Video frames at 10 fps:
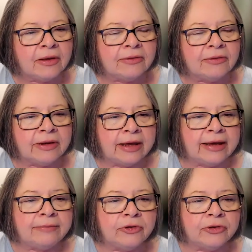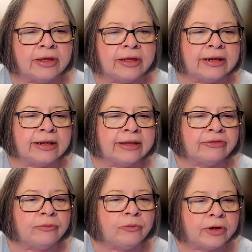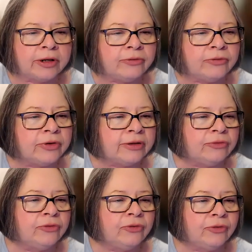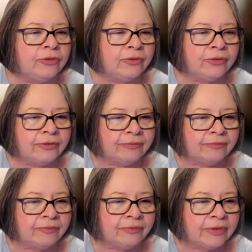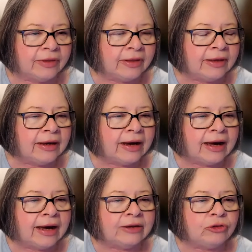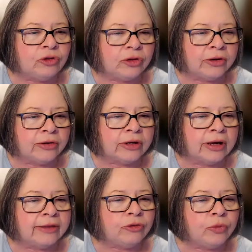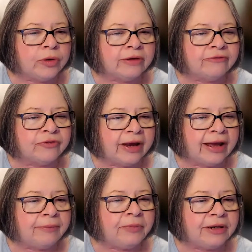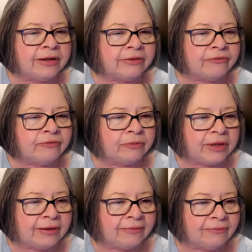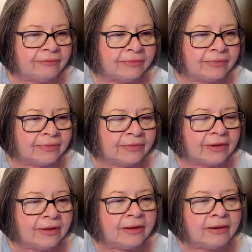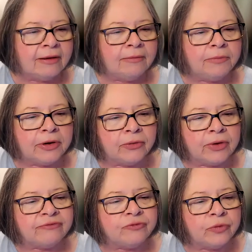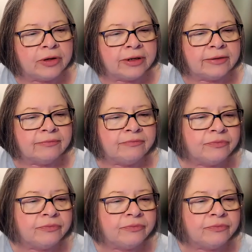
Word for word: Today, I'm looking at lesson 102 I share God's will for happiness for me. Paragraph one